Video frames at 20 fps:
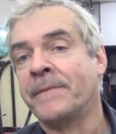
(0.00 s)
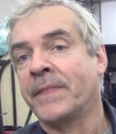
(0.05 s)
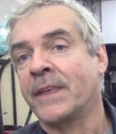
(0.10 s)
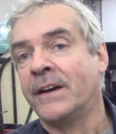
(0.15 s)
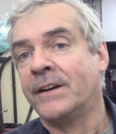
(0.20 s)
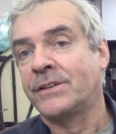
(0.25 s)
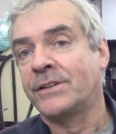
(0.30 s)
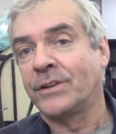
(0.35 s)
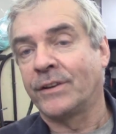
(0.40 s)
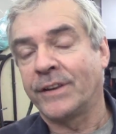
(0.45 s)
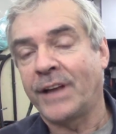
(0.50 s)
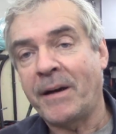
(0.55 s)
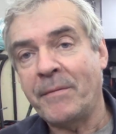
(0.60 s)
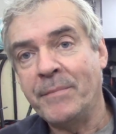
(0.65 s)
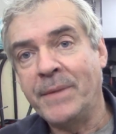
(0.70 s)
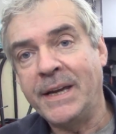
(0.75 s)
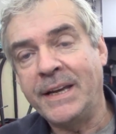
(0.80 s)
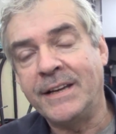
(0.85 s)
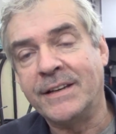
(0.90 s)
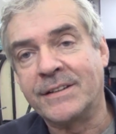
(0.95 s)
So that
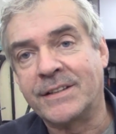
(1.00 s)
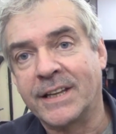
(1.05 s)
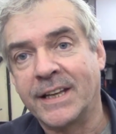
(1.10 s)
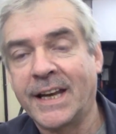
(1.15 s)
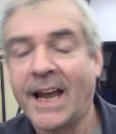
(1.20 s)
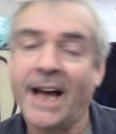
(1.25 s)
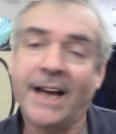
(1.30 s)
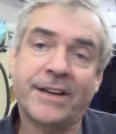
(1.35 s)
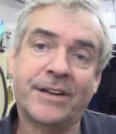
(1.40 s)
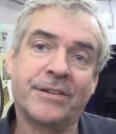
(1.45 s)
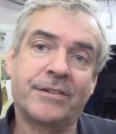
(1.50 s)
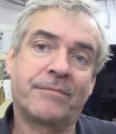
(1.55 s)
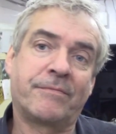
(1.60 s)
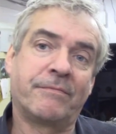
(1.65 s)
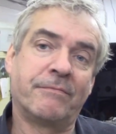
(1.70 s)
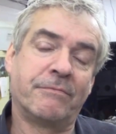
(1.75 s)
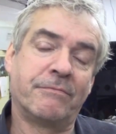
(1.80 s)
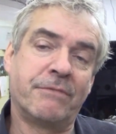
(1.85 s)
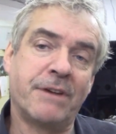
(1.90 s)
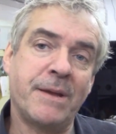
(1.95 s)
means that I
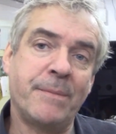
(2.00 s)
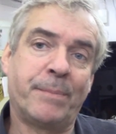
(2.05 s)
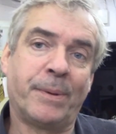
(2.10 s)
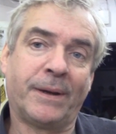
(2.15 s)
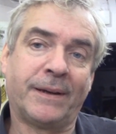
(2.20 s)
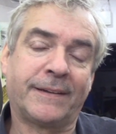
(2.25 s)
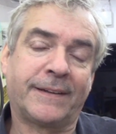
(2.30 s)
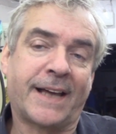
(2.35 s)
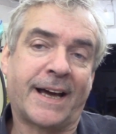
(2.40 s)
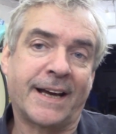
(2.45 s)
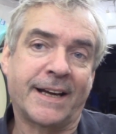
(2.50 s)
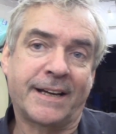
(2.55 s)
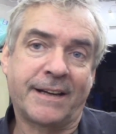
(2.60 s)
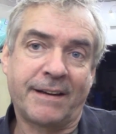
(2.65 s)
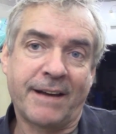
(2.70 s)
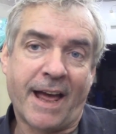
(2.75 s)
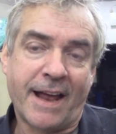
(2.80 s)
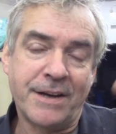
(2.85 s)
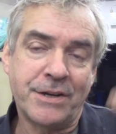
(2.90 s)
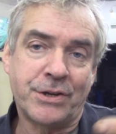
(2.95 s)
could rebuild that
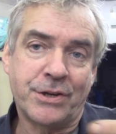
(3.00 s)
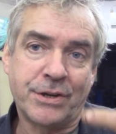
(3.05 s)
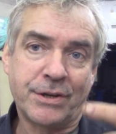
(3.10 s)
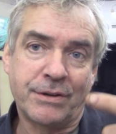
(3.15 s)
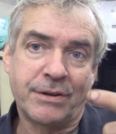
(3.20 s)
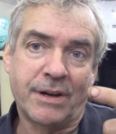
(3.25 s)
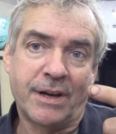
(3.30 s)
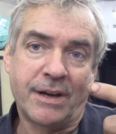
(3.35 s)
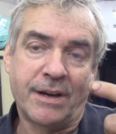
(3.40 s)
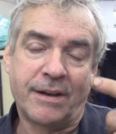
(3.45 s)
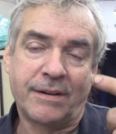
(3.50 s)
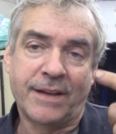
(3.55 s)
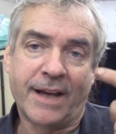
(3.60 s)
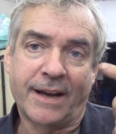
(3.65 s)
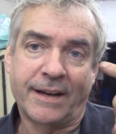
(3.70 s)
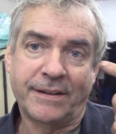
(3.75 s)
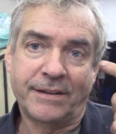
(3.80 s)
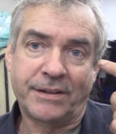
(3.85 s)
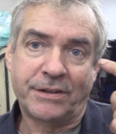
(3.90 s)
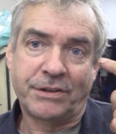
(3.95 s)
engine,
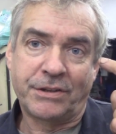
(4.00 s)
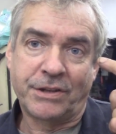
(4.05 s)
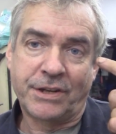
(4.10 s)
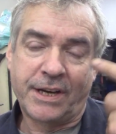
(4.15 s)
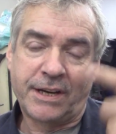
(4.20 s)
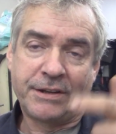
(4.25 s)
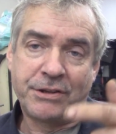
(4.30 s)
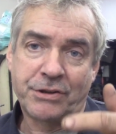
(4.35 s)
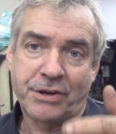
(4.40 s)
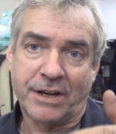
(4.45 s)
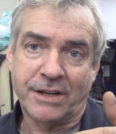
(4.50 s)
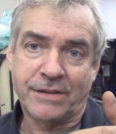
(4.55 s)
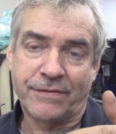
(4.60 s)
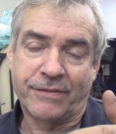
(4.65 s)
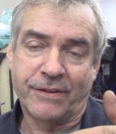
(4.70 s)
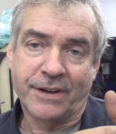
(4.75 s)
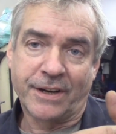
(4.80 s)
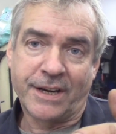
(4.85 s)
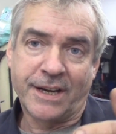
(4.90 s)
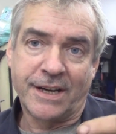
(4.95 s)
that
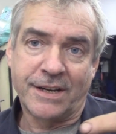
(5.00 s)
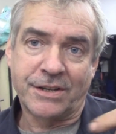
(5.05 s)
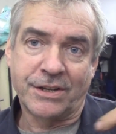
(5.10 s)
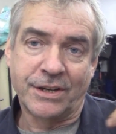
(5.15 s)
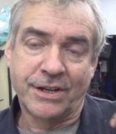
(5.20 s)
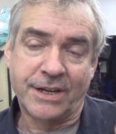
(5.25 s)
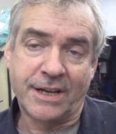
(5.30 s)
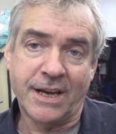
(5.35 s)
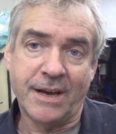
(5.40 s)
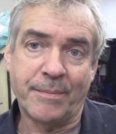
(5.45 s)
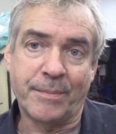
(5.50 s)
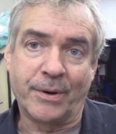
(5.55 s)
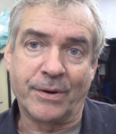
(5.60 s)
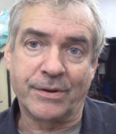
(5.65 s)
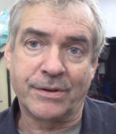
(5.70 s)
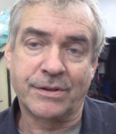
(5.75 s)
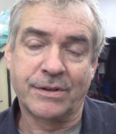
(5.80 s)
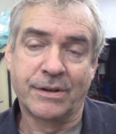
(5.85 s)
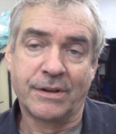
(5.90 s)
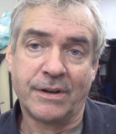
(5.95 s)
transfer case and
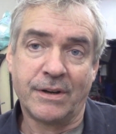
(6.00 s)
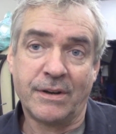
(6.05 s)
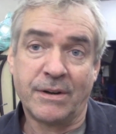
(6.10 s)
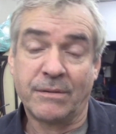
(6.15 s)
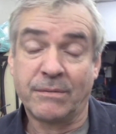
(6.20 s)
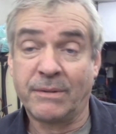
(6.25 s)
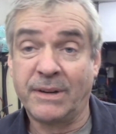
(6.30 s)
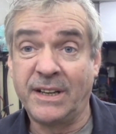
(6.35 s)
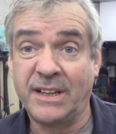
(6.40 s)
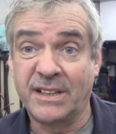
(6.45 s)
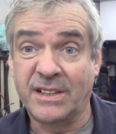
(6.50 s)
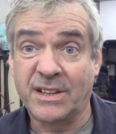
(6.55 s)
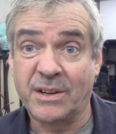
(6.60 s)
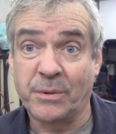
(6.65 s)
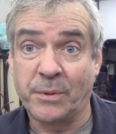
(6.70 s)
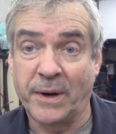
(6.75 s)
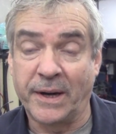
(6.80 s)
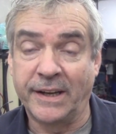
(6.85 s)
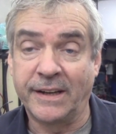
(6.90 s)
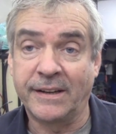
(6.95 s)
gearbox when it's
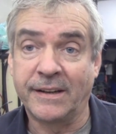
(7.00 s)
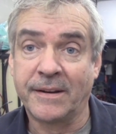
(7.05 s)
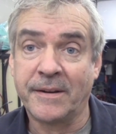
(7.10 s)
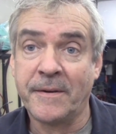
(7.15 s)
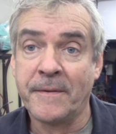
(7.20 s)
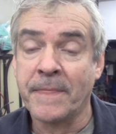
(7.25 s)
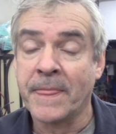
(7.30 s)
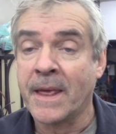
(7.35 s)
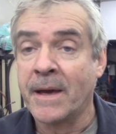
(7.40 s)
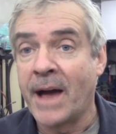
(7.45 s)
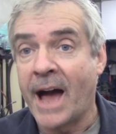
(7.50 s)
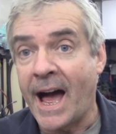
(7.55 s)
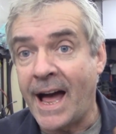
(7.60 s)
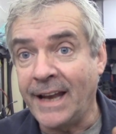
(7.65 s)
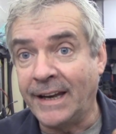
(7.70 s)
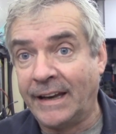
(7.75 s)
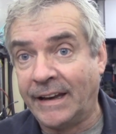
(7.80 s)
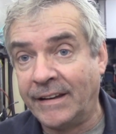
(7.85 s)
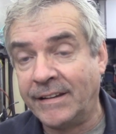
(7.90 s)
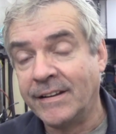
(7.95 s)
quiet,
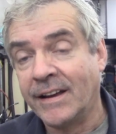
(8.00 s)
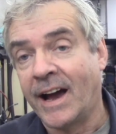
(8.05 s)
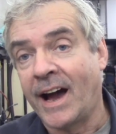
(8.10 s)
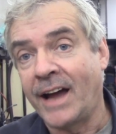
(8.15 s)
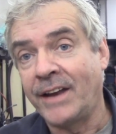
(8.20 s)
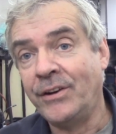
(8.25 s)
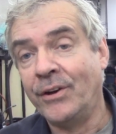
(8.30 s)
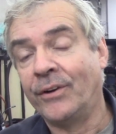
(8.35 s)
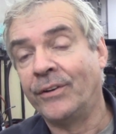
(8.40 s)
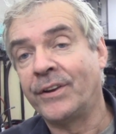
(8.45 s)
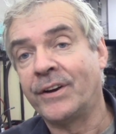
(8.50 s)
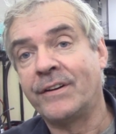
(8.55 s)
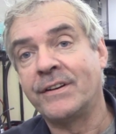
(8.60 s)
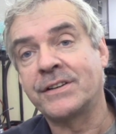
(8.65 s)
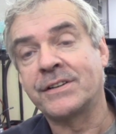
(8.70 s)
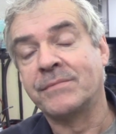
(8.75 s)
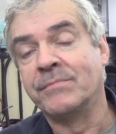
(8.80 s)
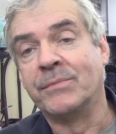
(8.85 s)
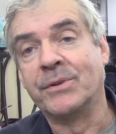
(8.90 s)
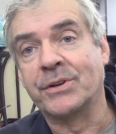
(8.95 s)
and I know there
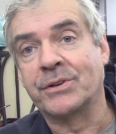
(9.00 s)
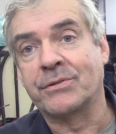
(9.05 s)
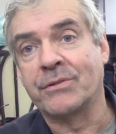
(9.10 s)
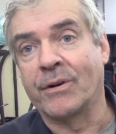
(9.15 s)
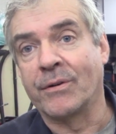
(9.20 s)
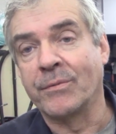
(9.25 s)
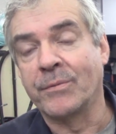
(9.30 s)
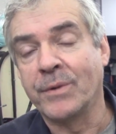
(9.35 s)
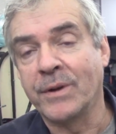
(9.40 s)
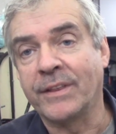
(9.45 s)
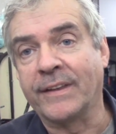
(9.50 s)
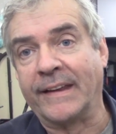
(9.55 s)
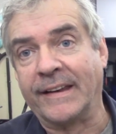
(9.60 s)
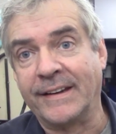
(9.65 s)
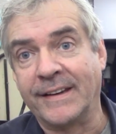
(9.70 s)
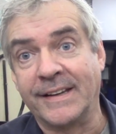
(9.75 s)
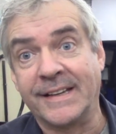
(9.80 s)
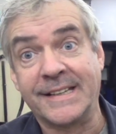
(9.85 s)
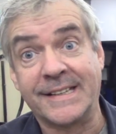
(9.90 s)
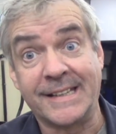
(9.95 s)
isn't much wrong with
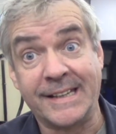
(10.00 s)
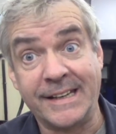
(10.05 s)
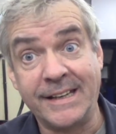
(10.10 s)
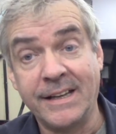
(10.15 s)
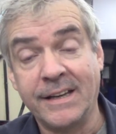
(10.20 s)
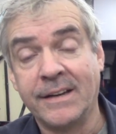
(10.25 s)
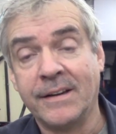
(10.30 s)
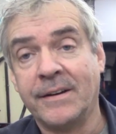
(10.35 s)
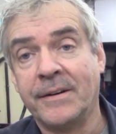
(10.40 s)
it, see?